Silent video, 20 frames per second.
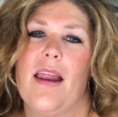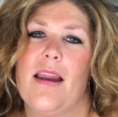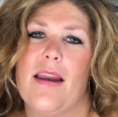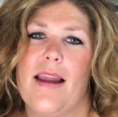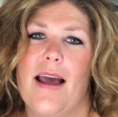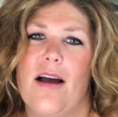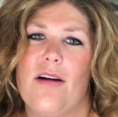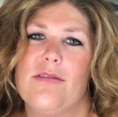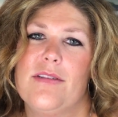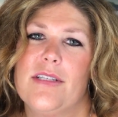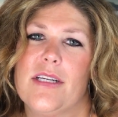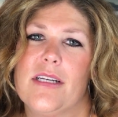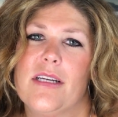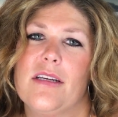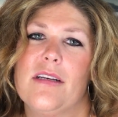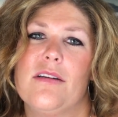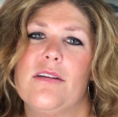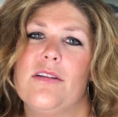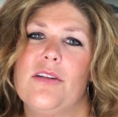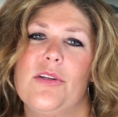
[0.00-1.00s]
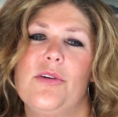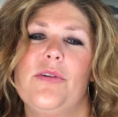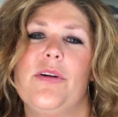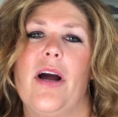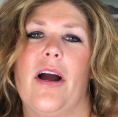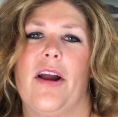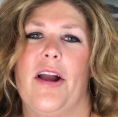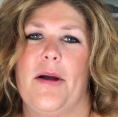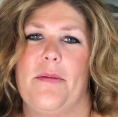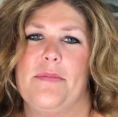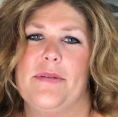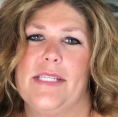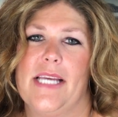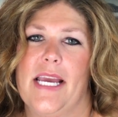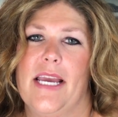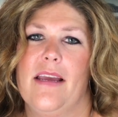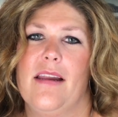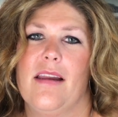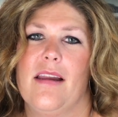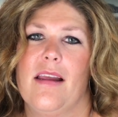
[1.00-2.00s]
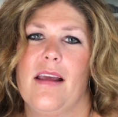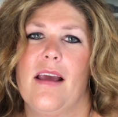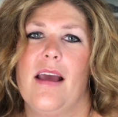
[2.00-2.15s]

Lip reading: Now, to conclude our update,